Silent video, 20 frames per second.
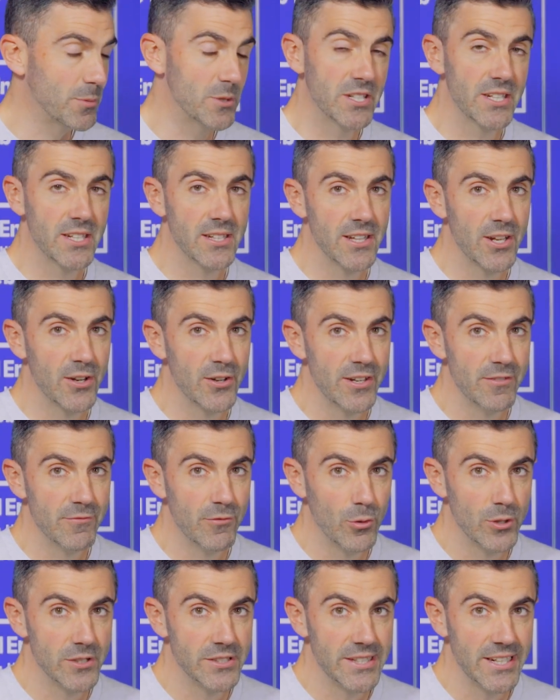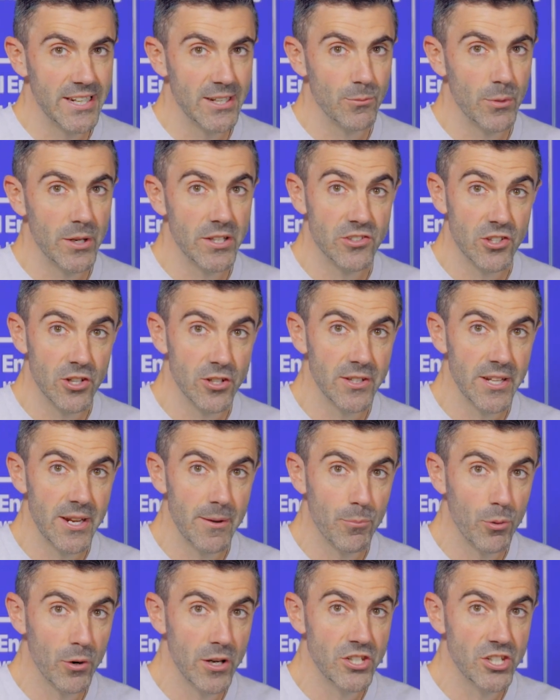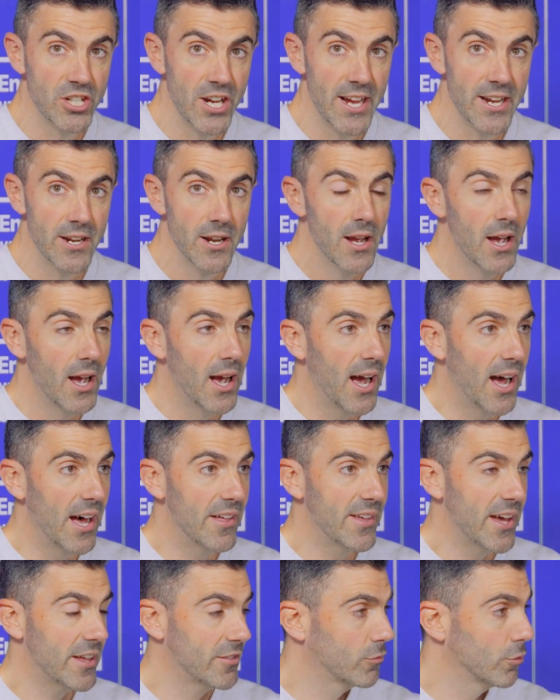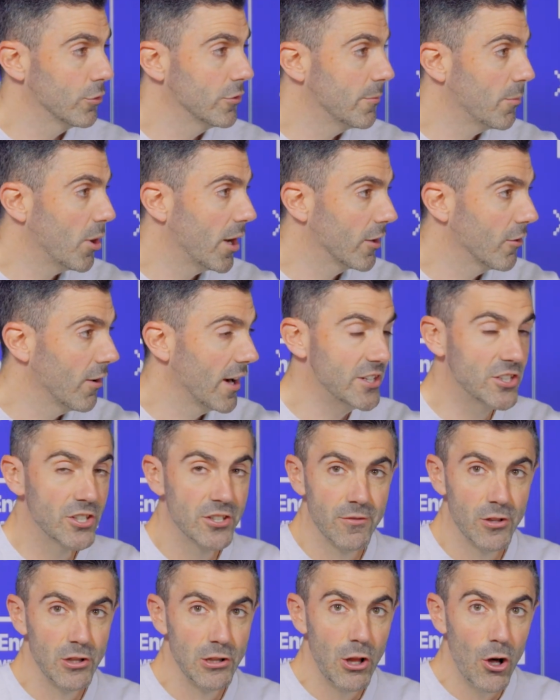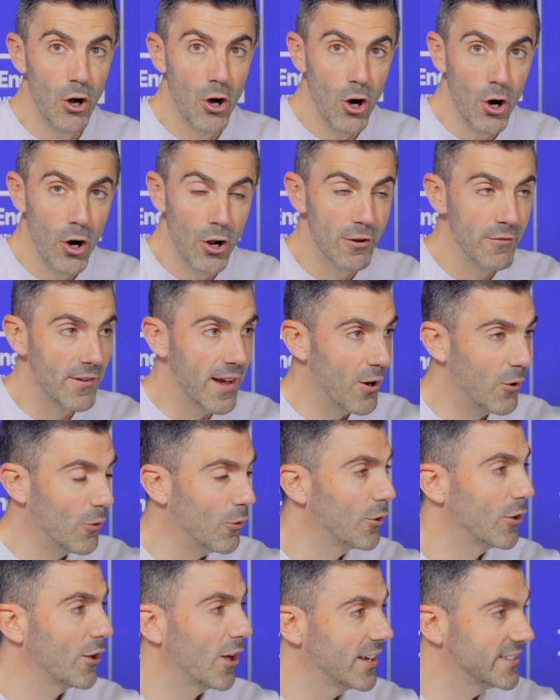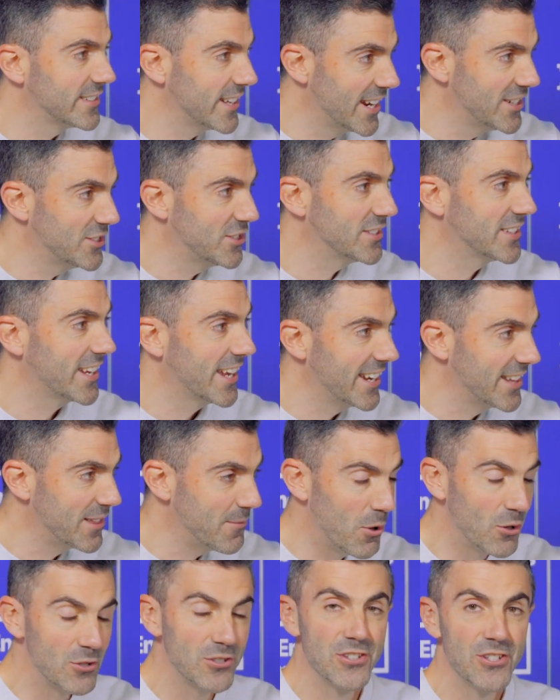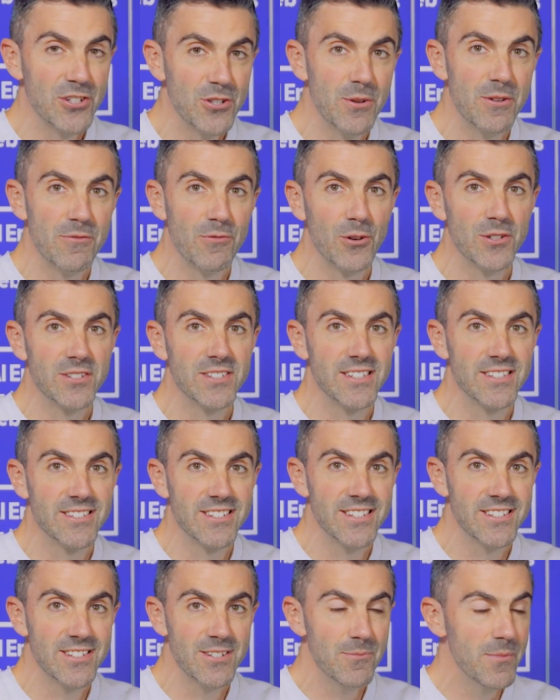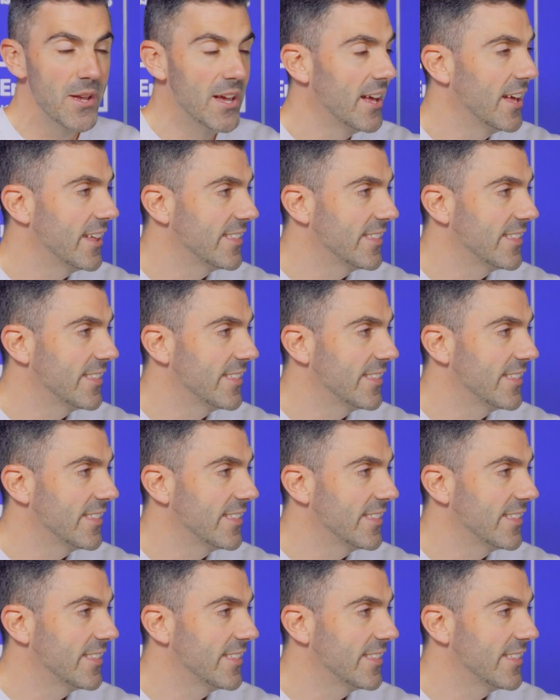particularly on invoicing, and we certainly appreciate that through the migration of a lot of our organisations, getting them onto the new invoicing system,